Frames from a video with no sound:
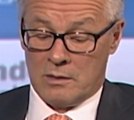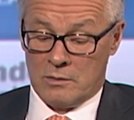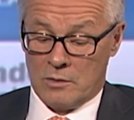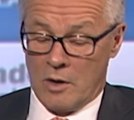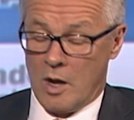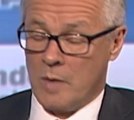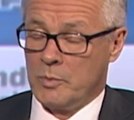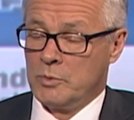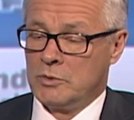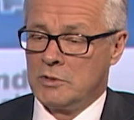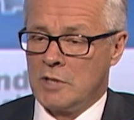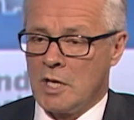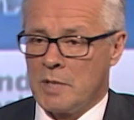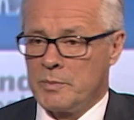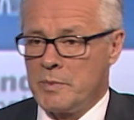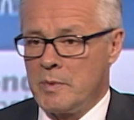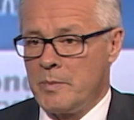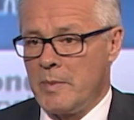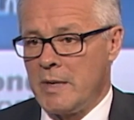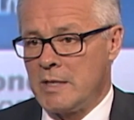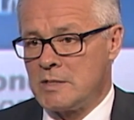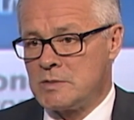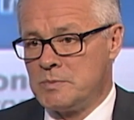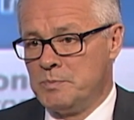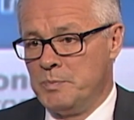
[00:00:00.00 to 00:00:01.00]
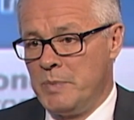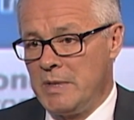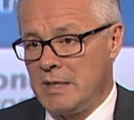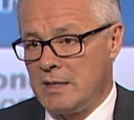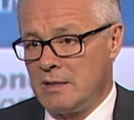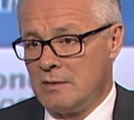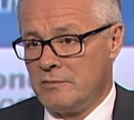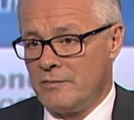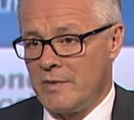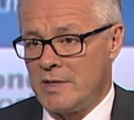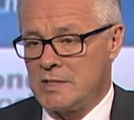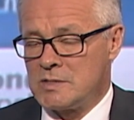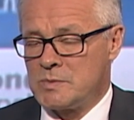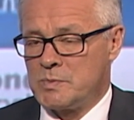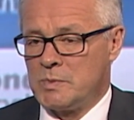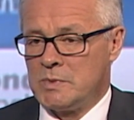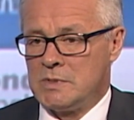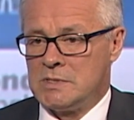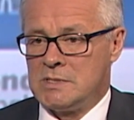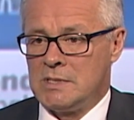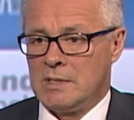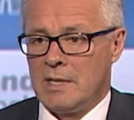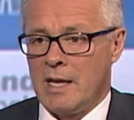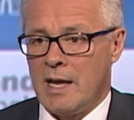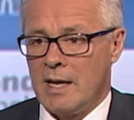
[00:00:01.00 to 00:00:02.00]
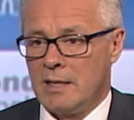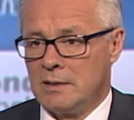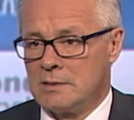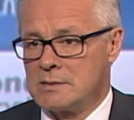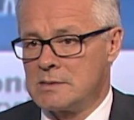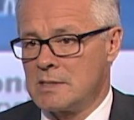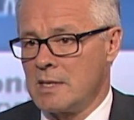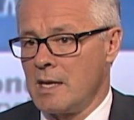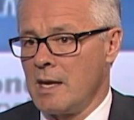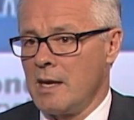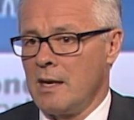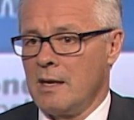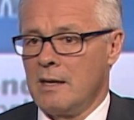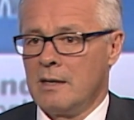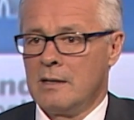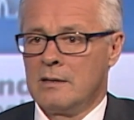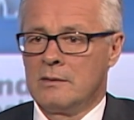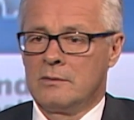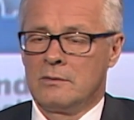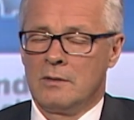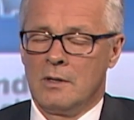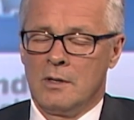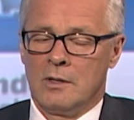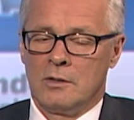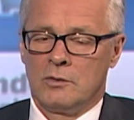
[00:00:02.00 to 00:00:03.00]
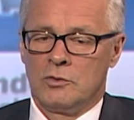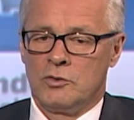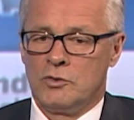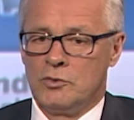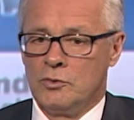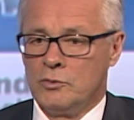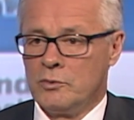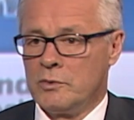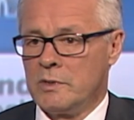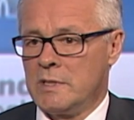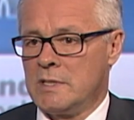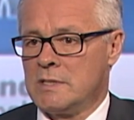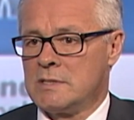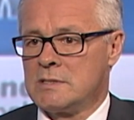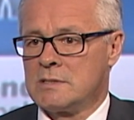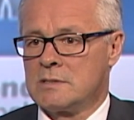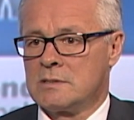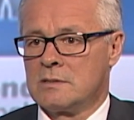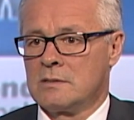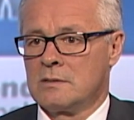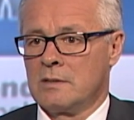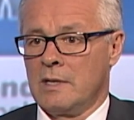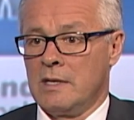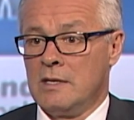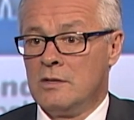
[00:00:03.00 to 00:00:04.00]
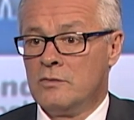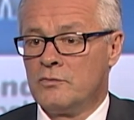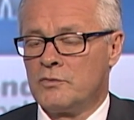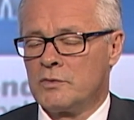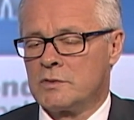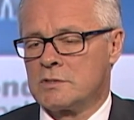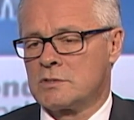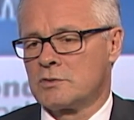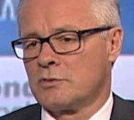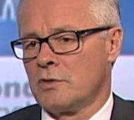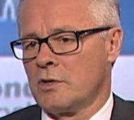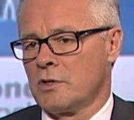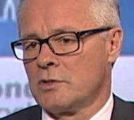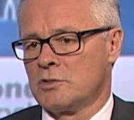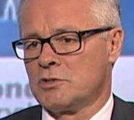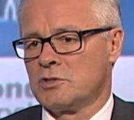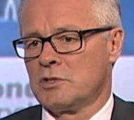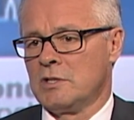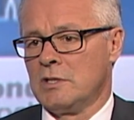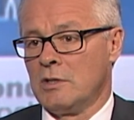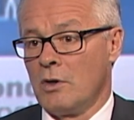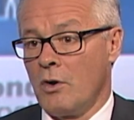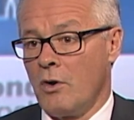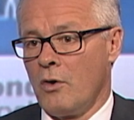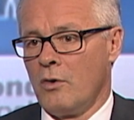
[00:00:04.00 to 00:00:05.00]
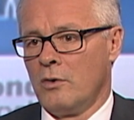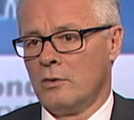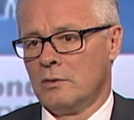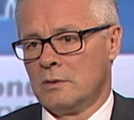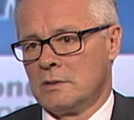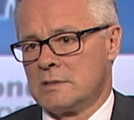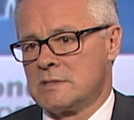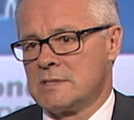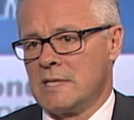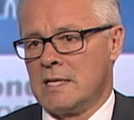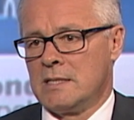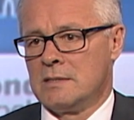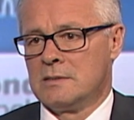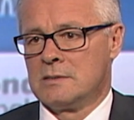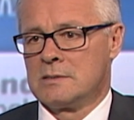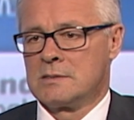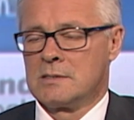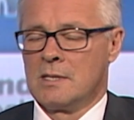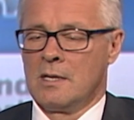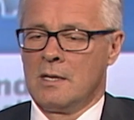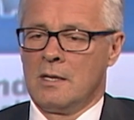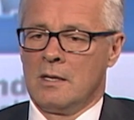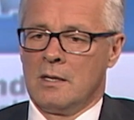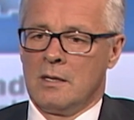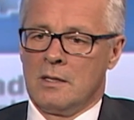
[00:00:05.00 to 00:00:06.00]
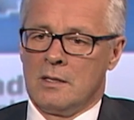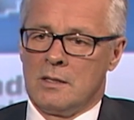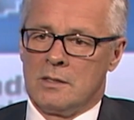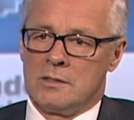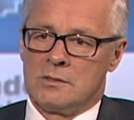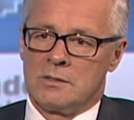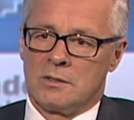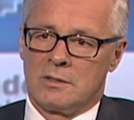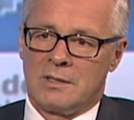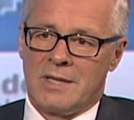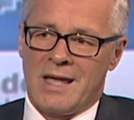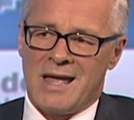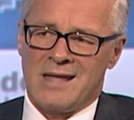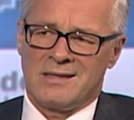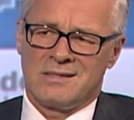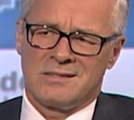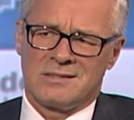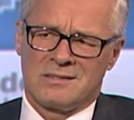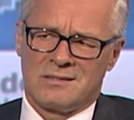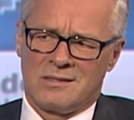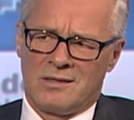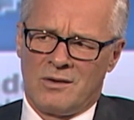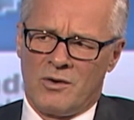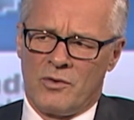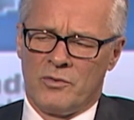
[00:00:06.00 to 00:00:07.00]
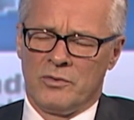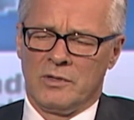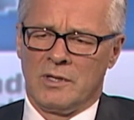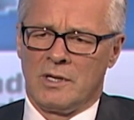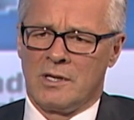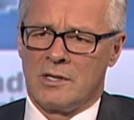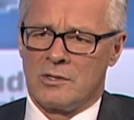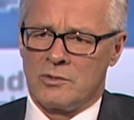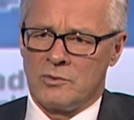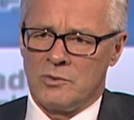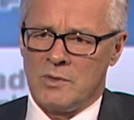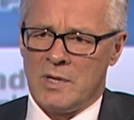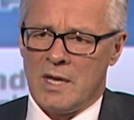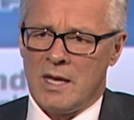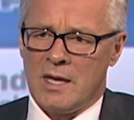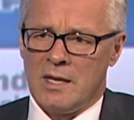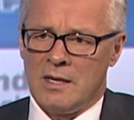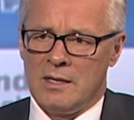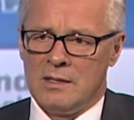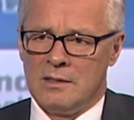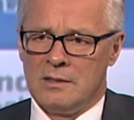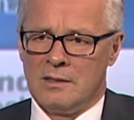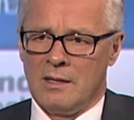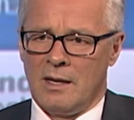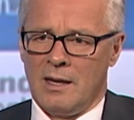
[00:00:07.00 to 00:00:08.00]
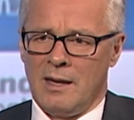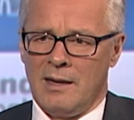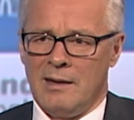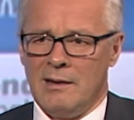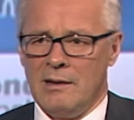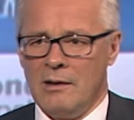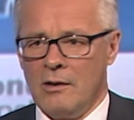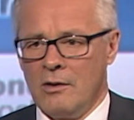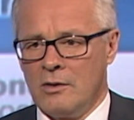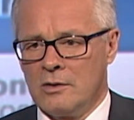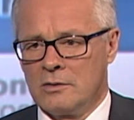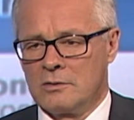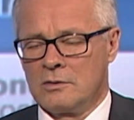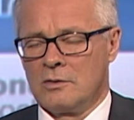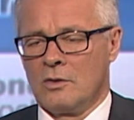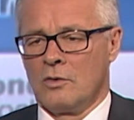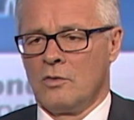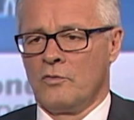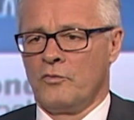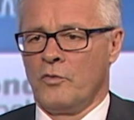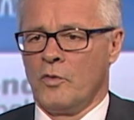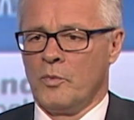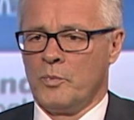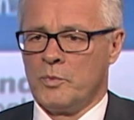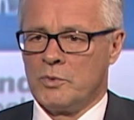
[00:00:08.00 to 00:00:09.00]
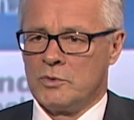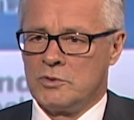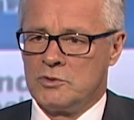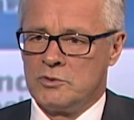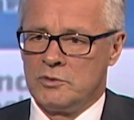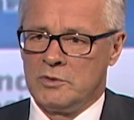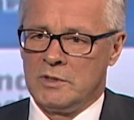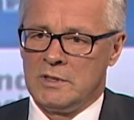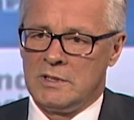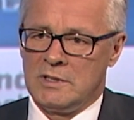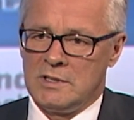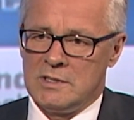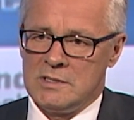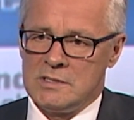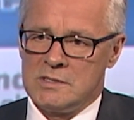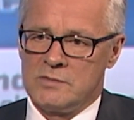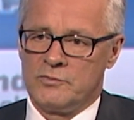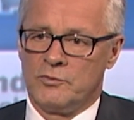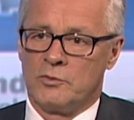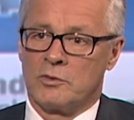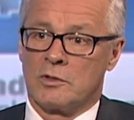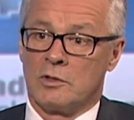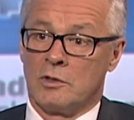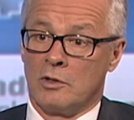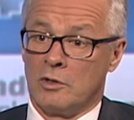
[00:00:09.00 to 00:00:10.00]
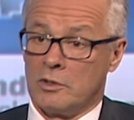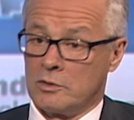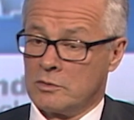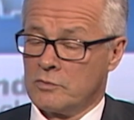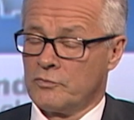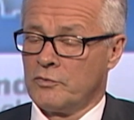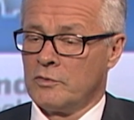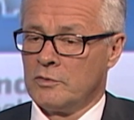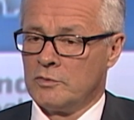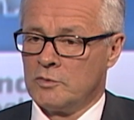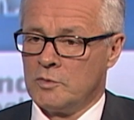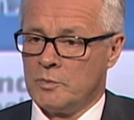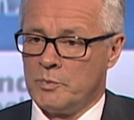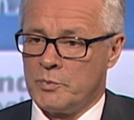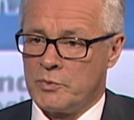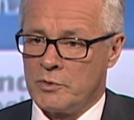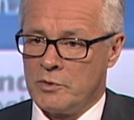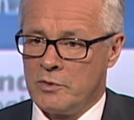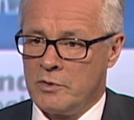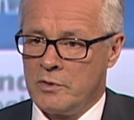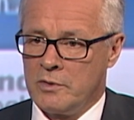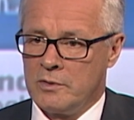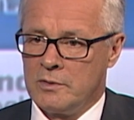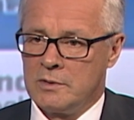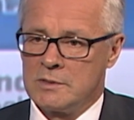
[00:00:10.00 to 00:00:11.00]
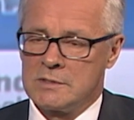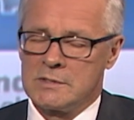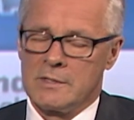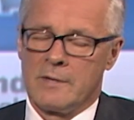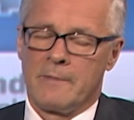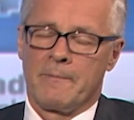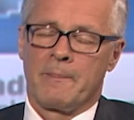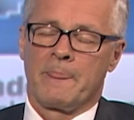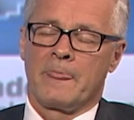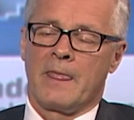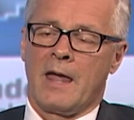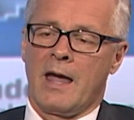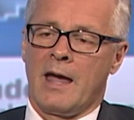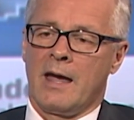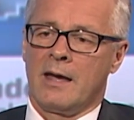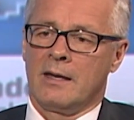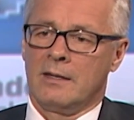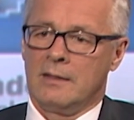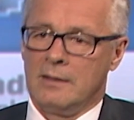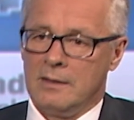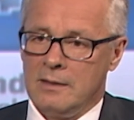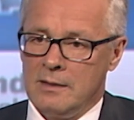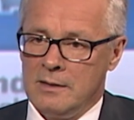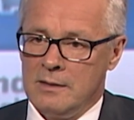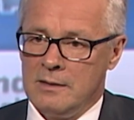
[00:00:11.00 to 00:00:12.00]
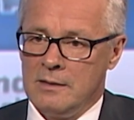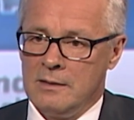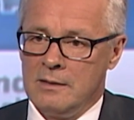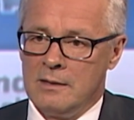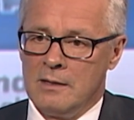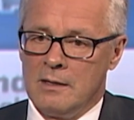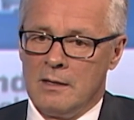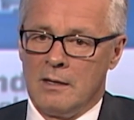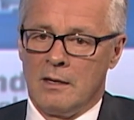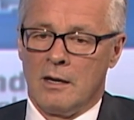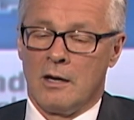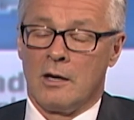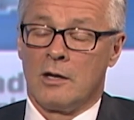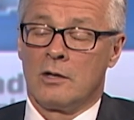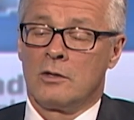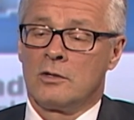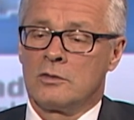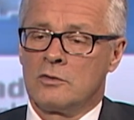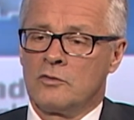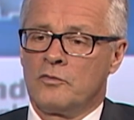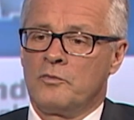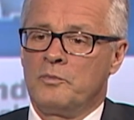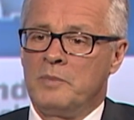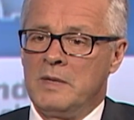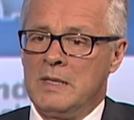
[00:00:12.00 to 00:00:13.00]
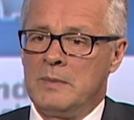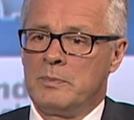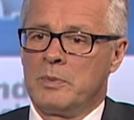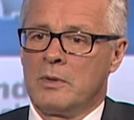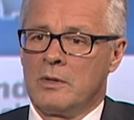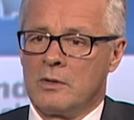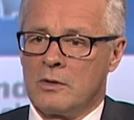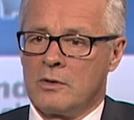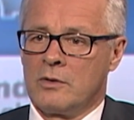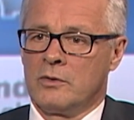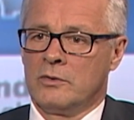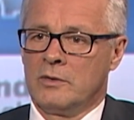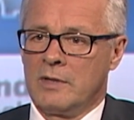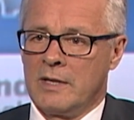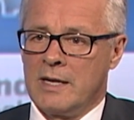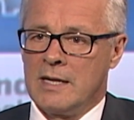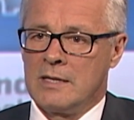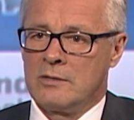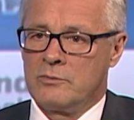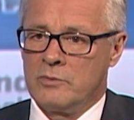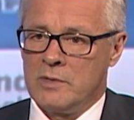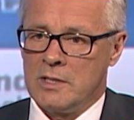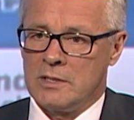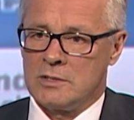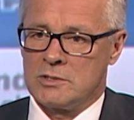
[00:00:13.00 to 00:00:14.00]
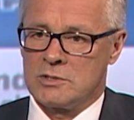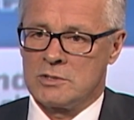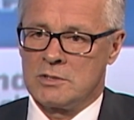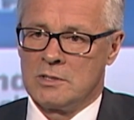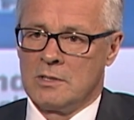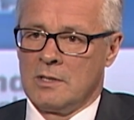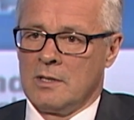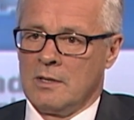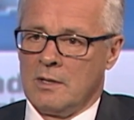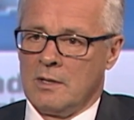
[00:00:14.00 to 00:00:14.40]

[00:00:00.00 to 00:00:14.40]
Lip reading: Abu Dhabi makes big investments in healthcare, tourist, infrastructure in all sense. So that's going to create a lot of opportunities for a lot of entrepreneurs, i.e. a lot of people are going to get rich.